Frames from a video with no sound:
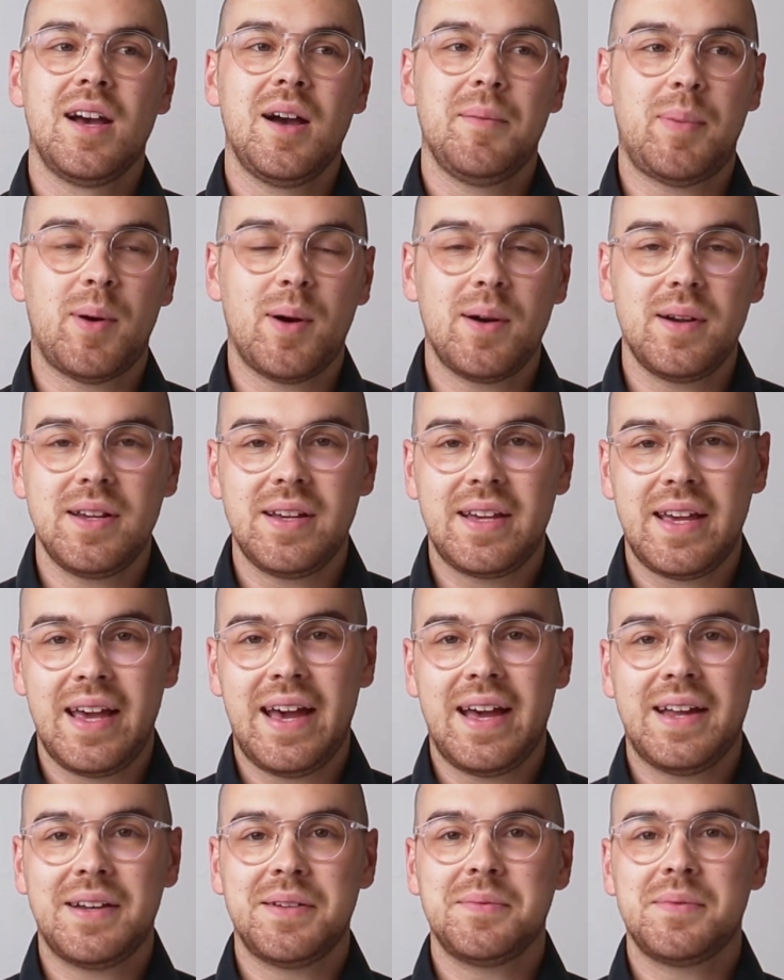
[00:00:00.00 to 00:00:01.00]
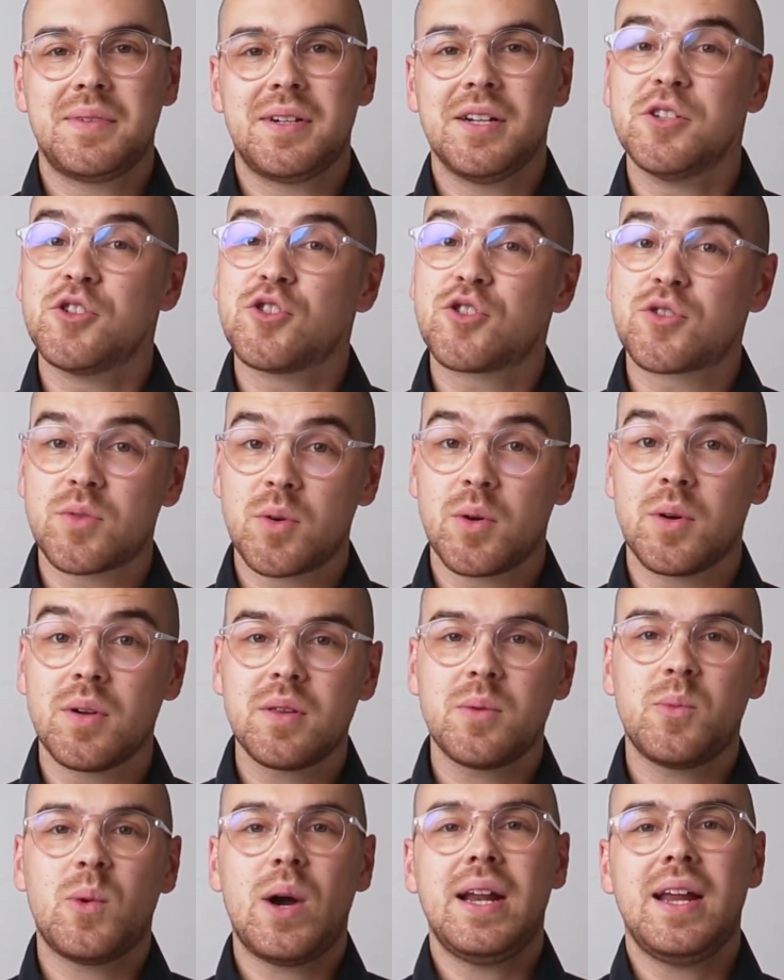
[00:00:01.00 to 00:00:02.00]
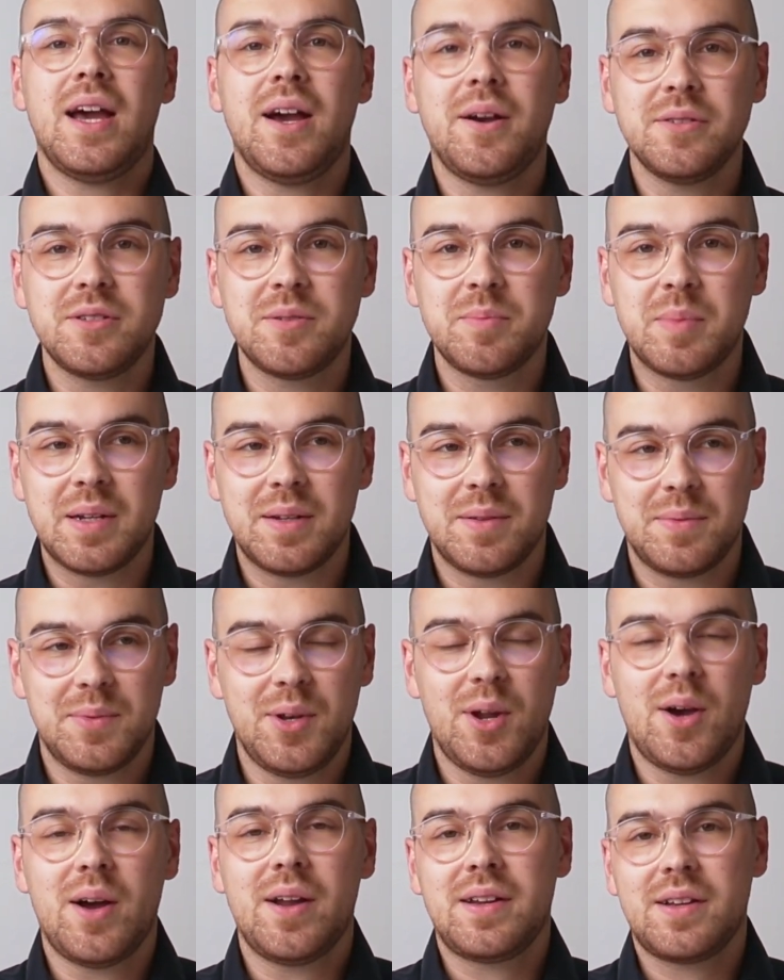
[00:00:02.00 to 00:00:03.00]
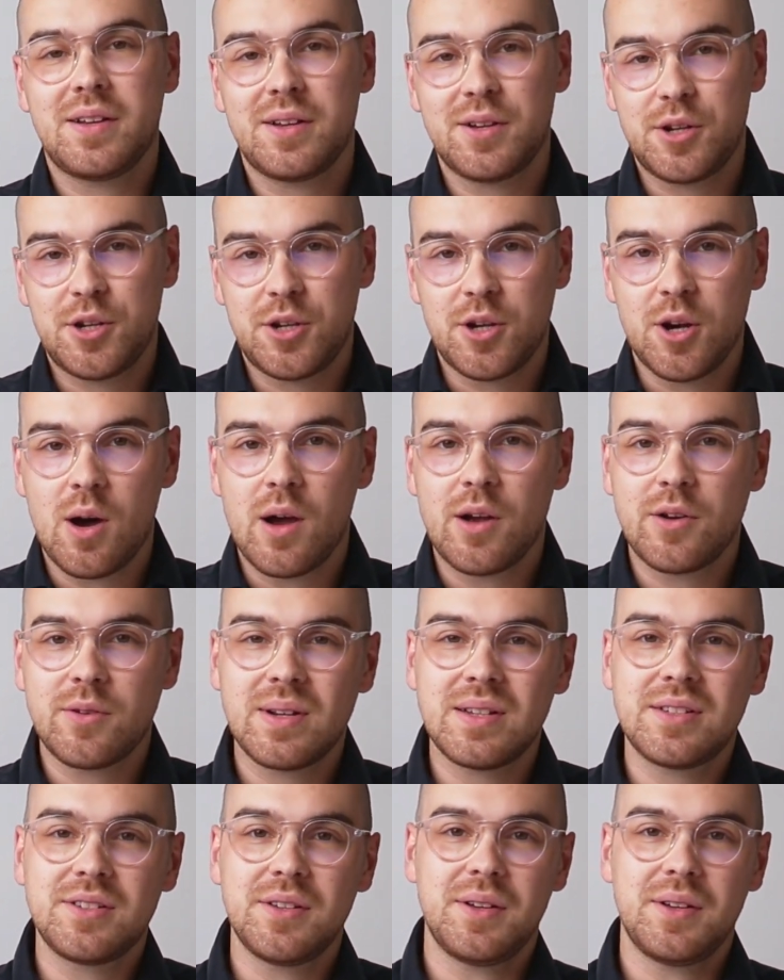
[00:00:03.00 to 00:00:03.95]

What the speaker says: A party can control the White House, but not Congress.